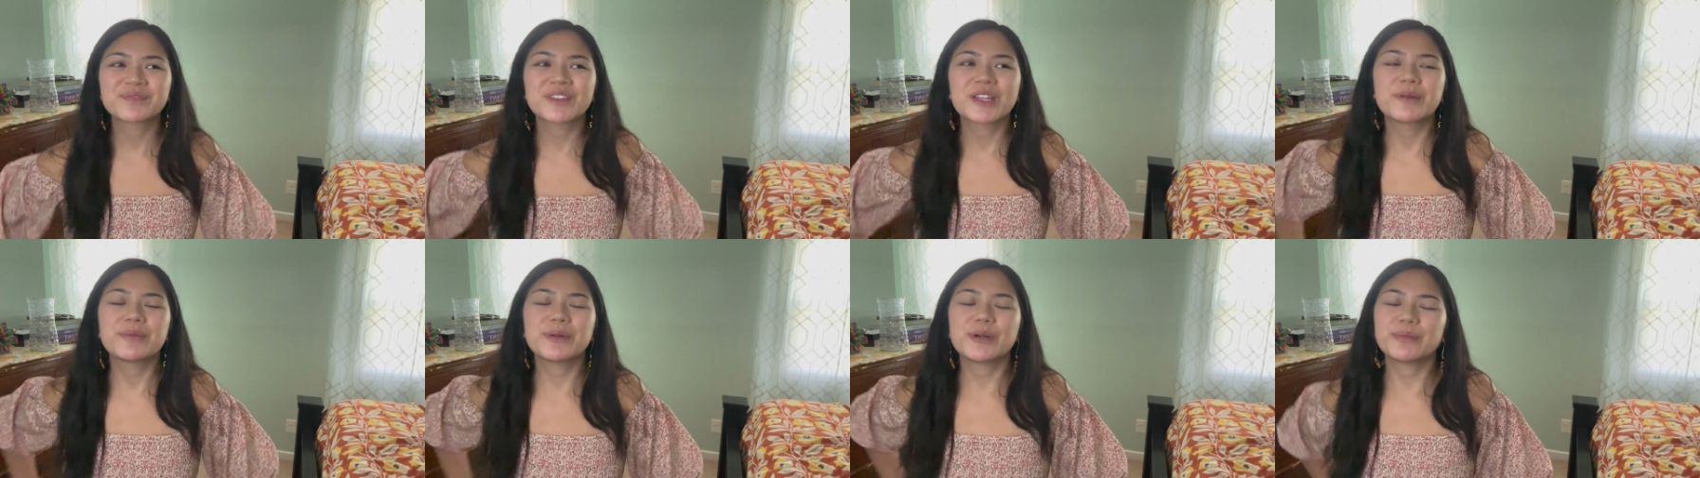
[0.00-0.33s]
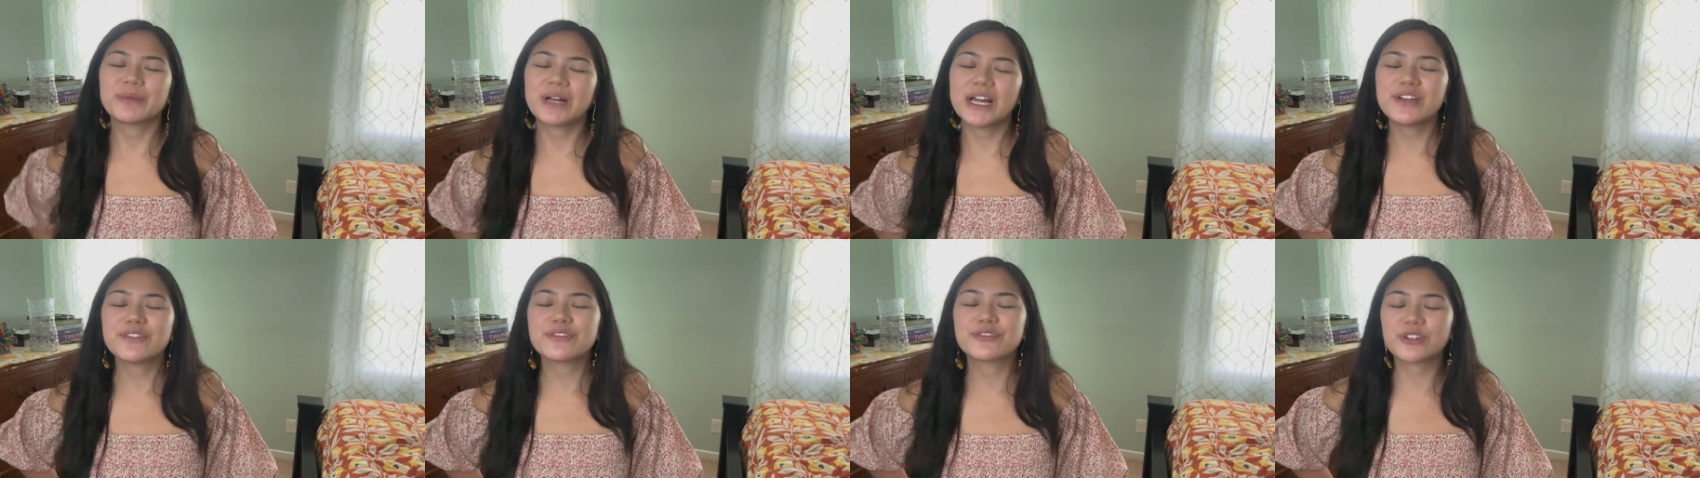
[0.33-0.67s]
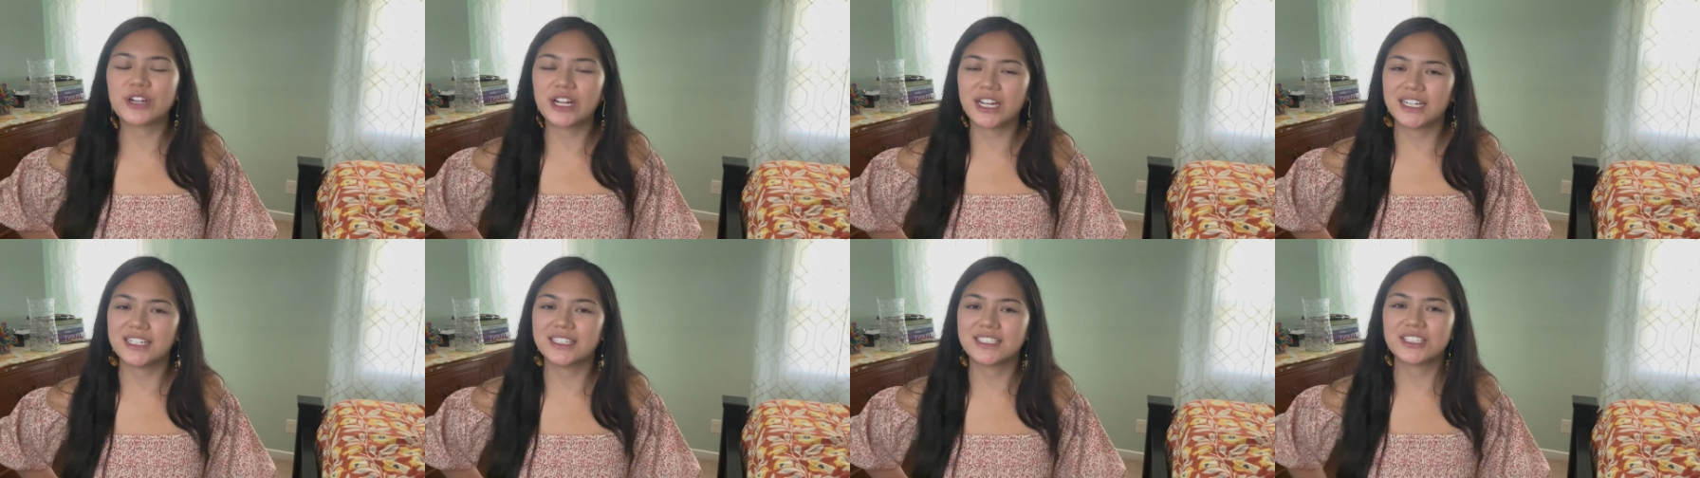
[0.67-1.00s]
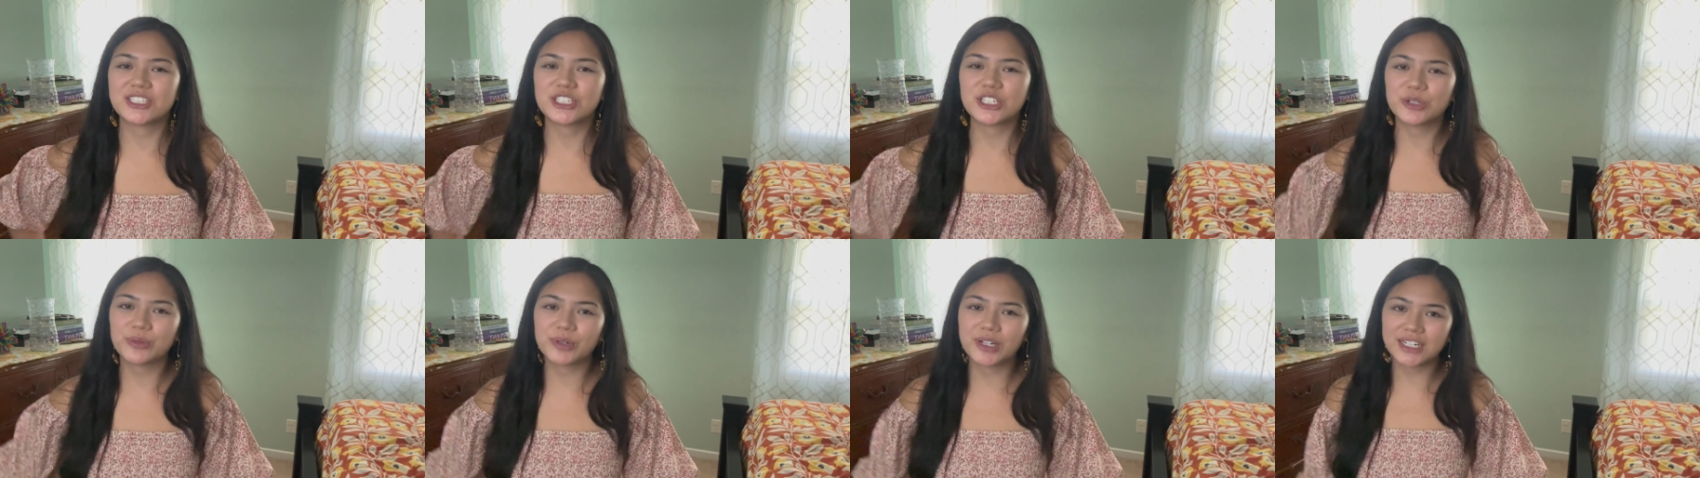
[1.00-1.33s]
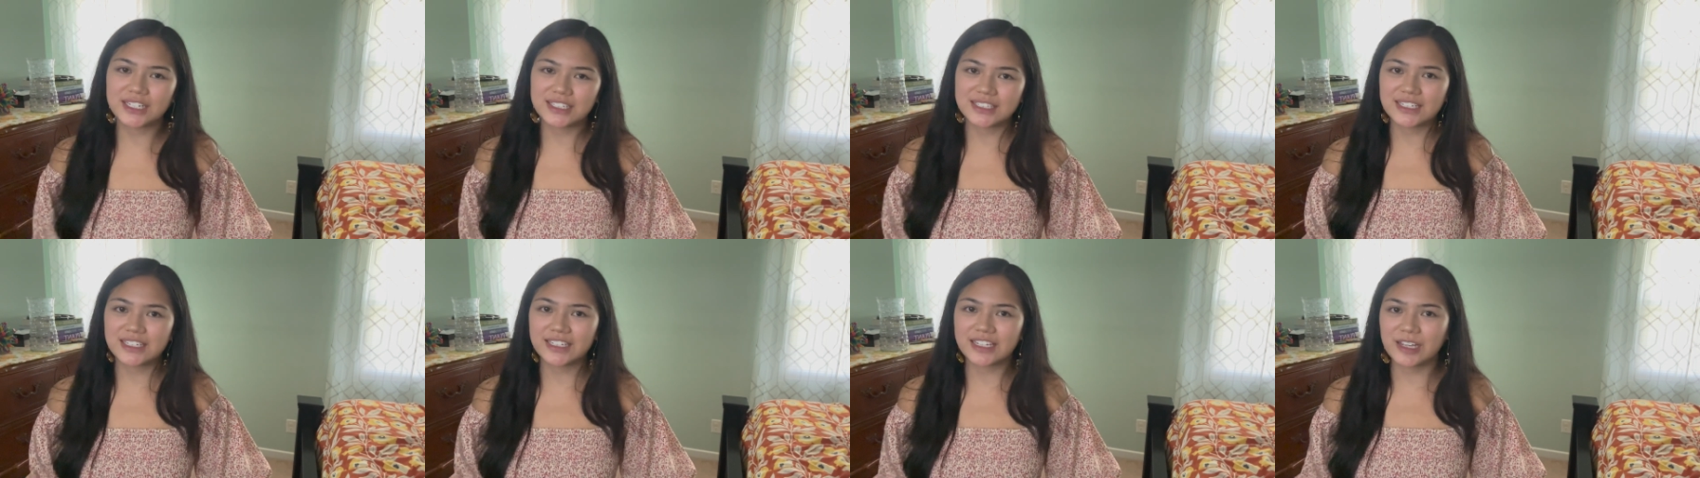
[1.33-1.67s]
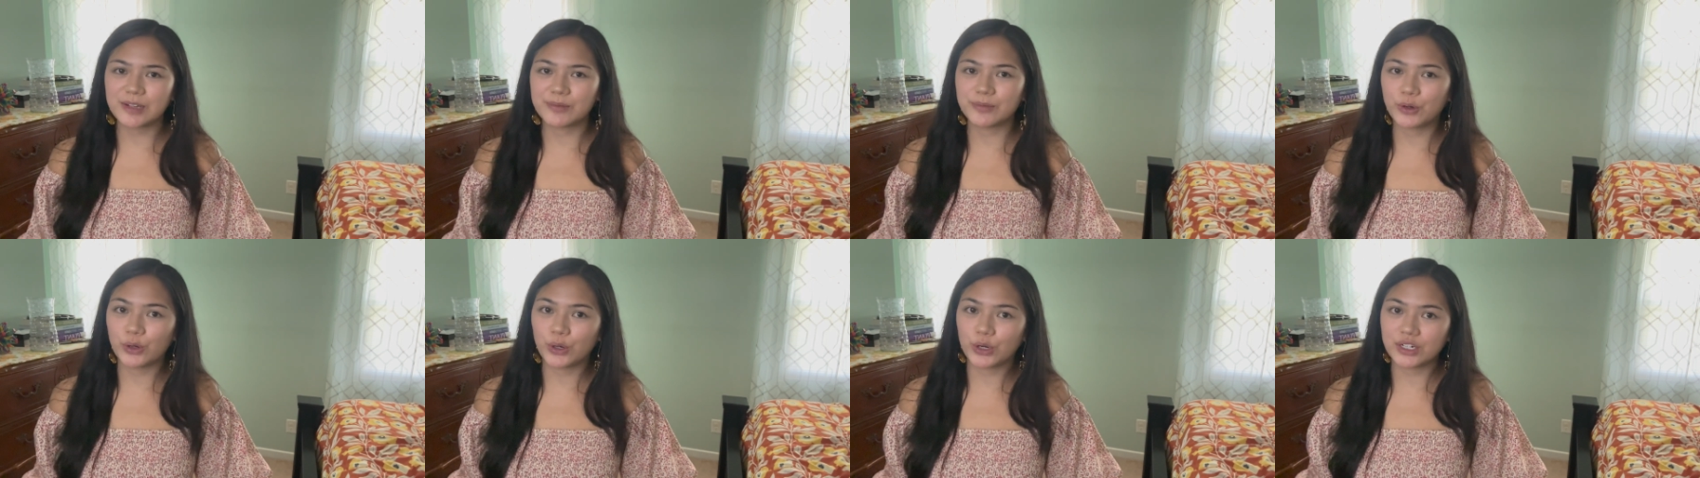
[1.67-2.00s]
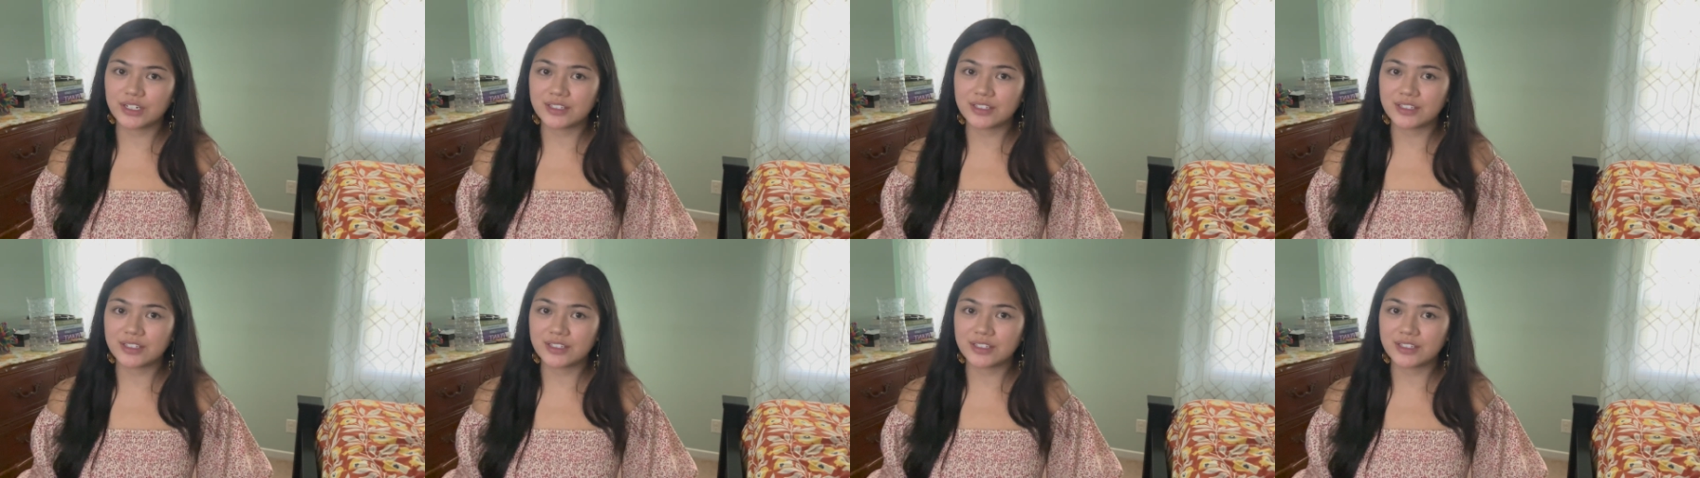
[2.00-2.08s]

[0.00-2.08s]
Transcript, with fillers: but my friend, she wanted to get more